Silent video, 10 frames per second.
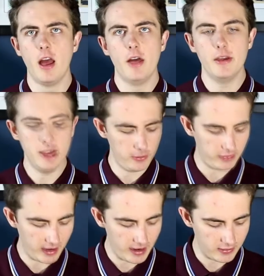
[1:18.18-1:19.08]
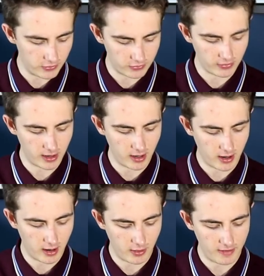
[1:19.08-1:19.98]
They're used in industry a
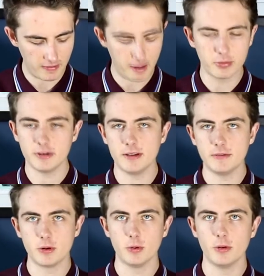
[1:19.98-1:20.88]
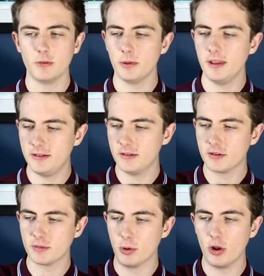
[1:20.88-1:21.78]
lot, evaporative coolers, but this is a
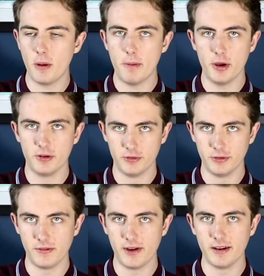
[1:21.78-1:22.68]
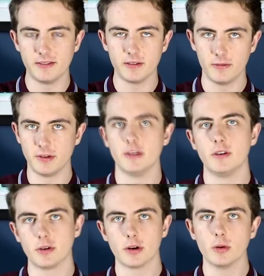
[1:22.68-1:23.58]
smaller personal device. It's obviously not
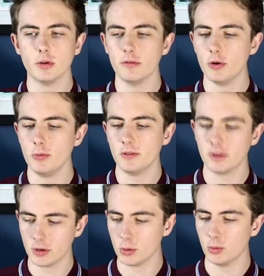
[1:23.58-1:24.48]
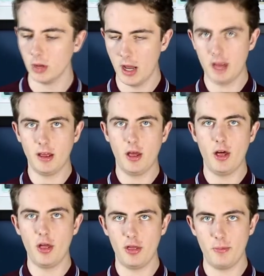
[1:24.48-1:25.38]
going to cool a room, it's going to cool
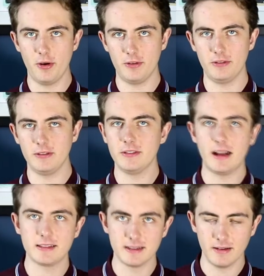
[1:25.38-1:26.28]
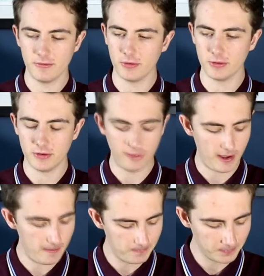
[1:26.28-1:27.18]
the person sat in front of it.